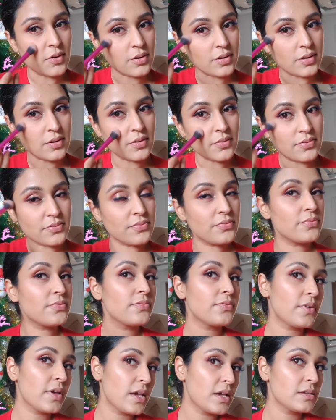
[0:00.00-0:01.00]
on your
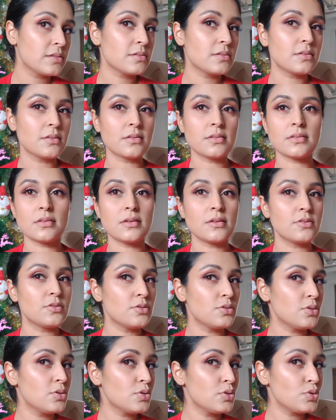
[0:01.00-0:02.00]
face? This
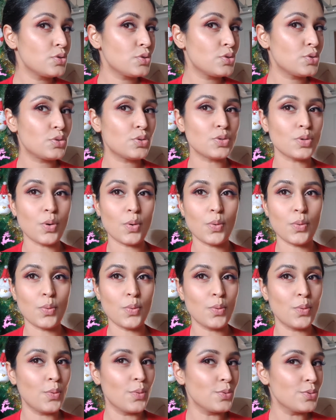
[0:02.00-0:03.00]
is
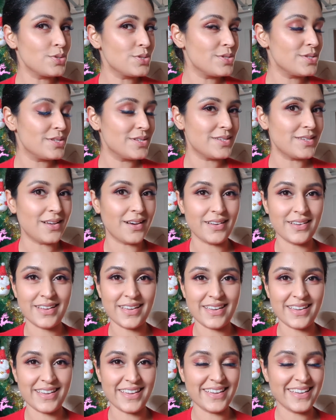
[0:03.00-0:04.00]
so
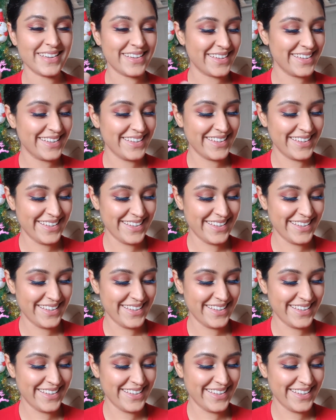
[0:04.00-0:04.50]
stunning.